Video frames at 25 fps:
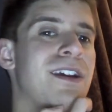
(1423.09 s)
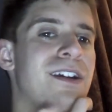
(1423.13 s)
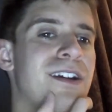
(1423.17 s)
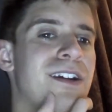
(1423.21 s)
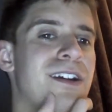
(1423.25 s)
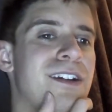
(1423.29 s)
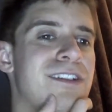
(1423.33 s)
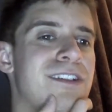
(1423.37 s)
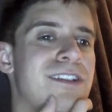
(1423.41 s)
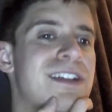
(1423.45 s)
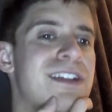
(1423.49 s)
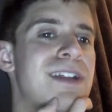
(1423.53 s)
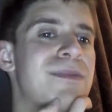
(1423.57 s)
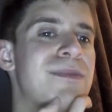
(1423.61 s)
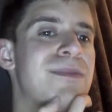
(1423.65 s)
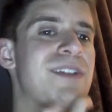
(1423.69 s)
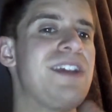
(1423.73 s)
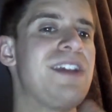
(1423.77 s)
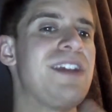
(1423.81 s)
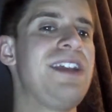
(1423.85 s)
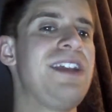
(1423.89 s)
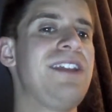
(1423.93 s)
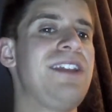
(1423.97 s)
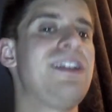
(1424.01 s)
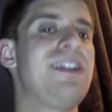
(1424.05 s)
She ended up
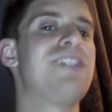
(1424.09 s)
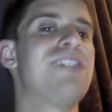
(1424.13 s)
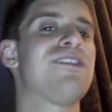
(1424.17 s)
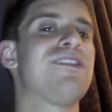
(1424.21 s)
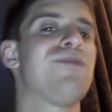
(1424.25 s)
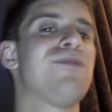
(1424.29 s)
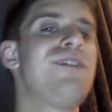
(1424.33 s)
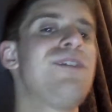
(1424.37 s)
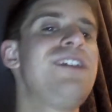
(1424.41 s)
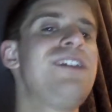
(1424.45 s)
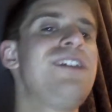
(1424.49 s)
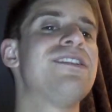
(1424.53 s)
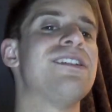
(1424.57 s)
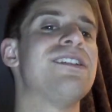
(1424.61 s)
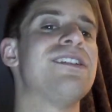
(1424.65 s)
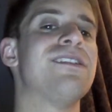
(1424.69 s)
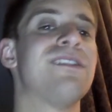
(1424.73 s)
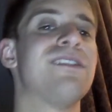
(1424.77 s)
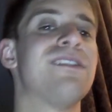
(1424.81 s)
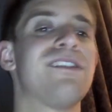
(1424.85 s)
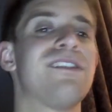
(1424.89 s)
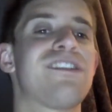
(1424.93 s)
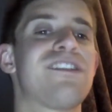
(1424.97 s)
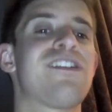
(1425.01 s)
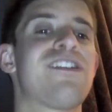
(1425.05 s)
saying that there's a reason
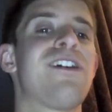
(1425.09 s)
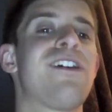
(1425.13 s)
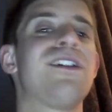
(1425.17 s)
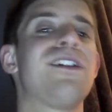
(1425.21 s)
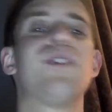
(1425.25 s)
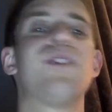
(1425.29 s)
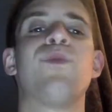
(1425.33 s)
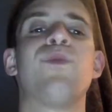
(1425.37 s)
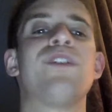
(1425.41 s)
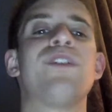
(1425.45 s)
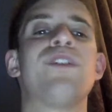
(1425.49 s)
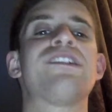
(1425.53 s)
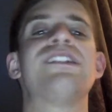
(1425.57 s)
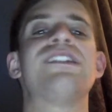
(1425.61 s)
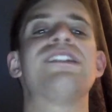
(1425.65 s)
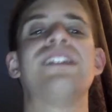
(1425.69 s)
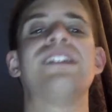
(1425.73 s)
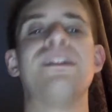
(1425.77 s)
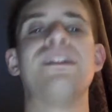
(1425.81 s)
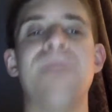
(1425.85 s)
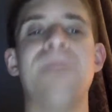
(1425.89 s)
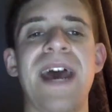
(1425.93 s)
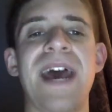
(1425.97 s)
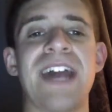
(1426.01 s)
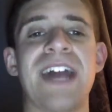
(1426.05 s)
Charlotte wasn't in
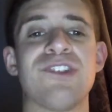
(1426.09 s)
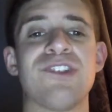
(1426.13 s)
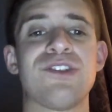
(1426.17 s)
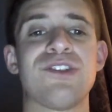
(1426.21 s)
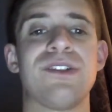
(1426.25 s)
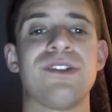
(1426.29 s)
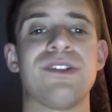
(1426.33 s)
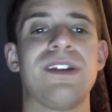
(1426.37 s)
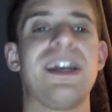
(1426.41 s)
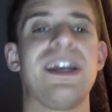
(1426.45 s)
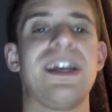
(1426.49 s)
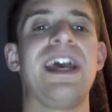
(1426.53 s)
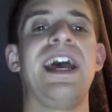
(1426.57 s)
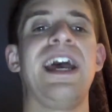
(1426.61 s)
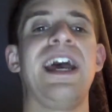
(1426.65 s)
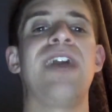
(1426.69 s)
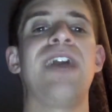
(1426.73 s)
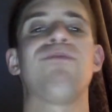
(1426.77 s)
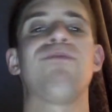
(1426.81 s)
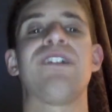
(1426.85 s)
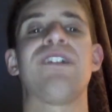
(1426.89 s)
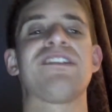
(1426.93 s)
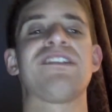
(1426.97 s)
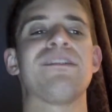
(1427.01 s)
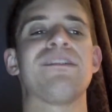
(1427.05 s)
the match at
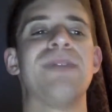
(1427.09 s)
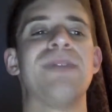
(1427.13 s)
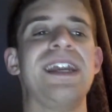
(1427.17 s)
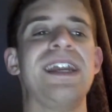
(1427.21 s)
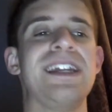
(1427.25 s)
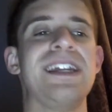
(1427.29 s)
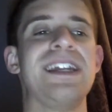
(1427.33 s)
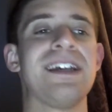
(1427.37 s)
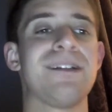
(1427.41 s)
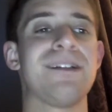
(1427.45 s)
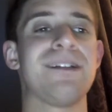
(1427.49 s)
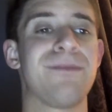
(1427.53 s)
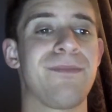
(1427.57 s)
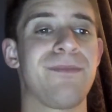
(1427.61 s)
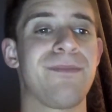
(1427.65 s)
WrestleMania.